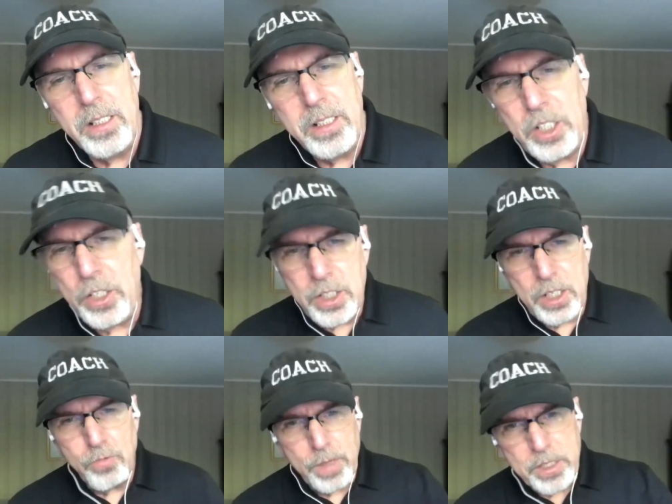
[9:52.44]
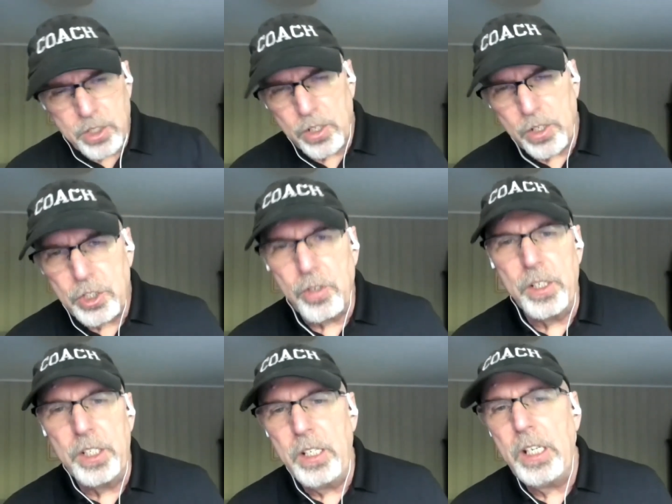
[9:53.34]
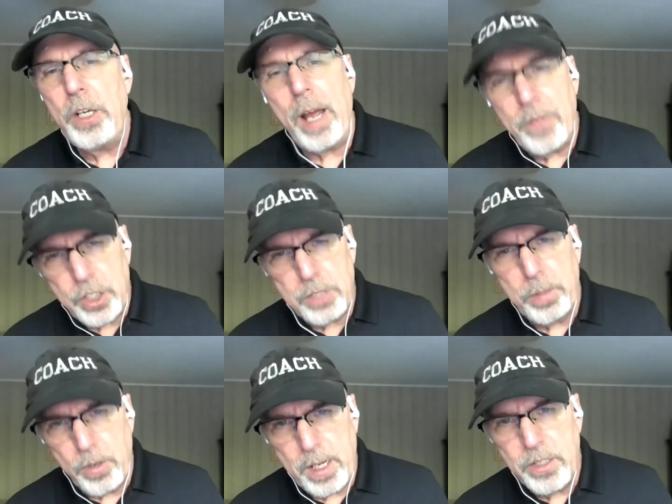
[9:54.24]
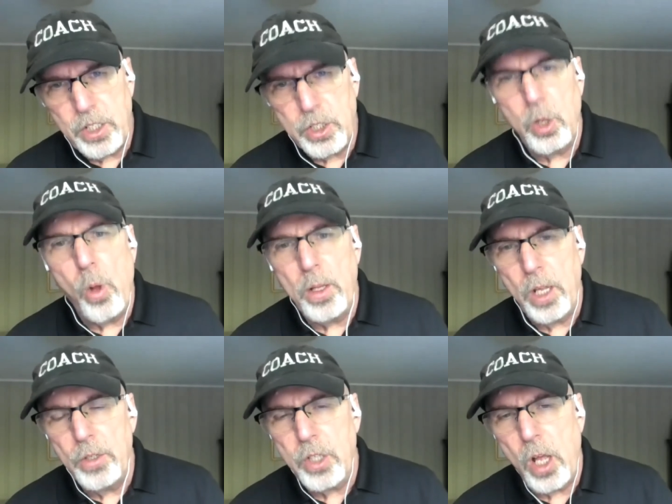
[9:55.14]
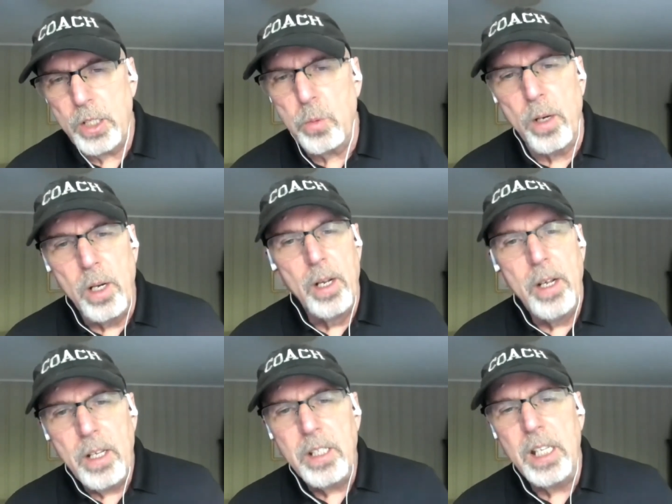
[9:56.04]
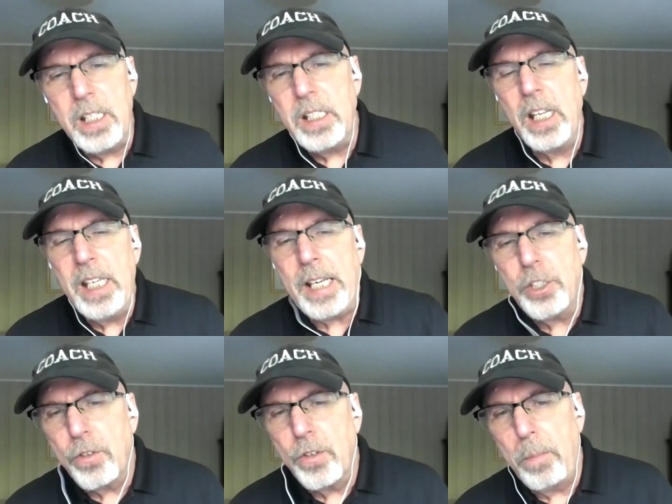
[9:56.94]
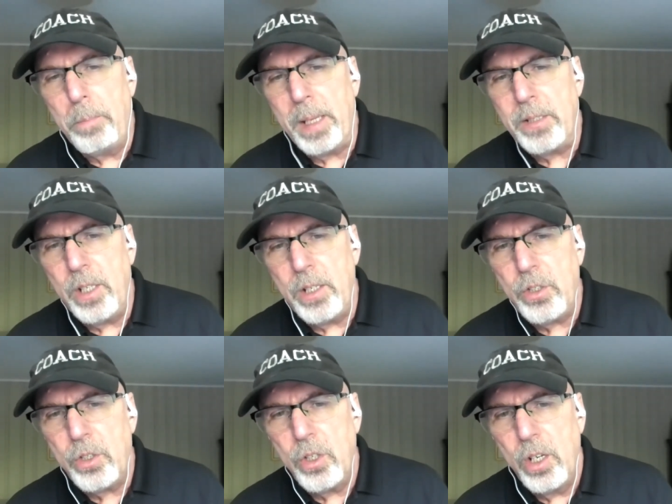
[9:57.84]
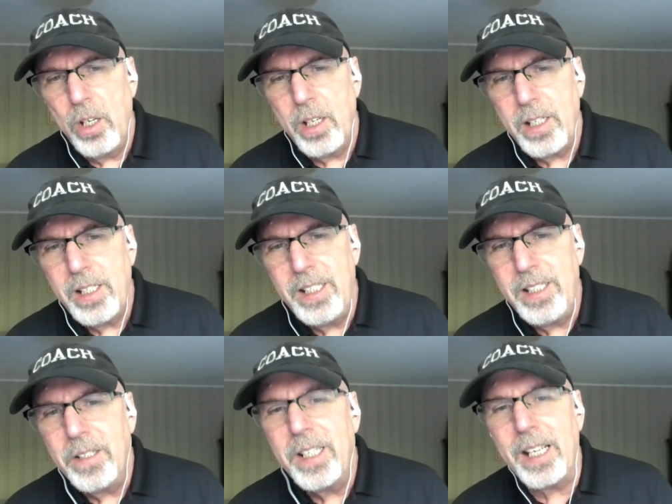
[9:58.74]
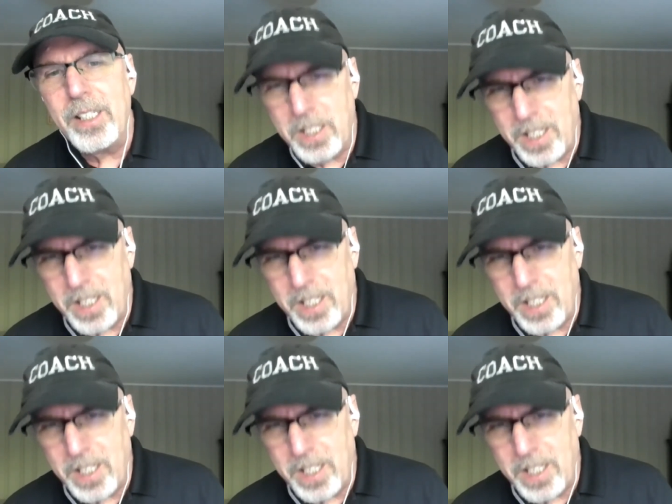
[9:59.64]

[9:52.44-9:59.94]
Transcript: Do you see research or do you have experiences along those lines where the, the nature of the business gets